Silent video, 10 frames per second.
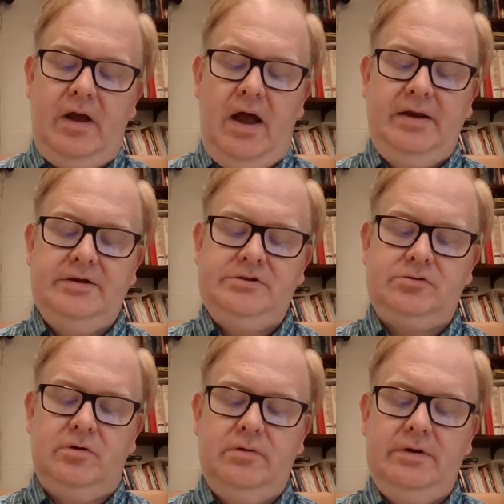kindness
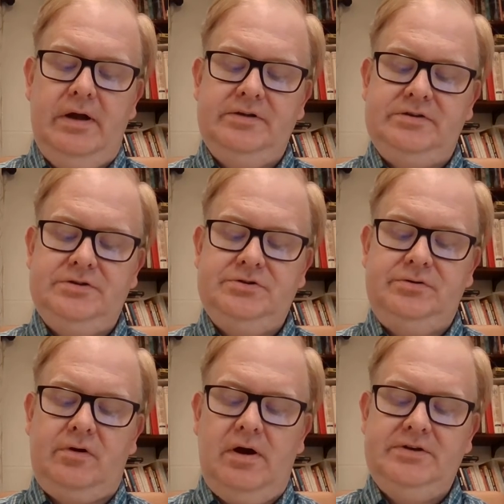toward us in
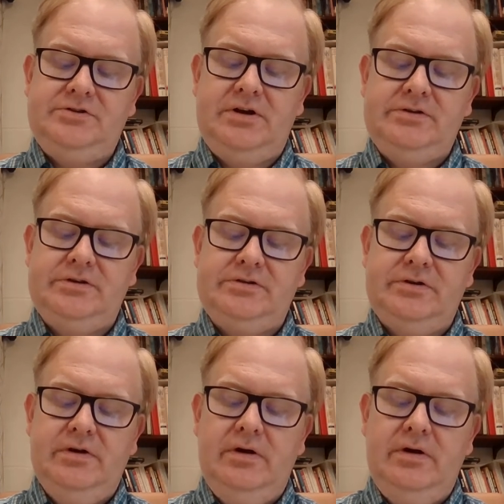Christ Jesus.